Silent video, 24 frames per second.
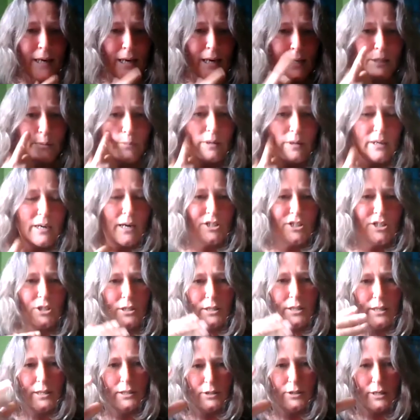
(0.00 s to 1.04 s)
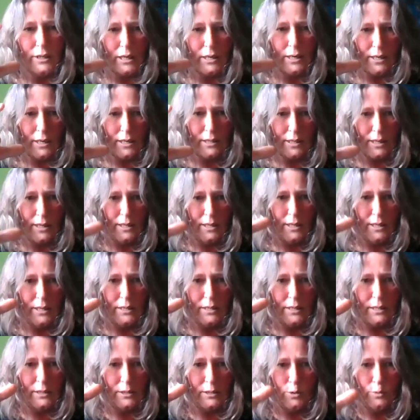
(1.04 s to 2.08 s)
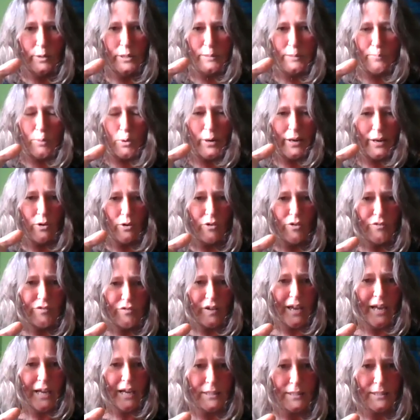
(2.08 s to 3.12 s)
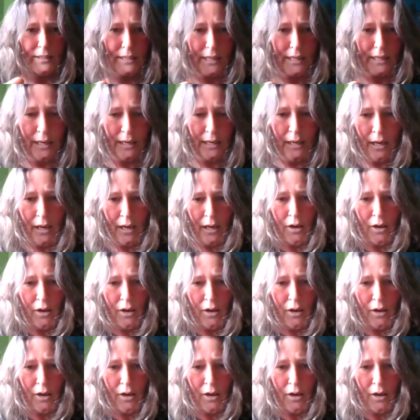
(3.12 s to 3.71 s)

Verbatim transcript: is we're actually looking at the, the lowest point of entry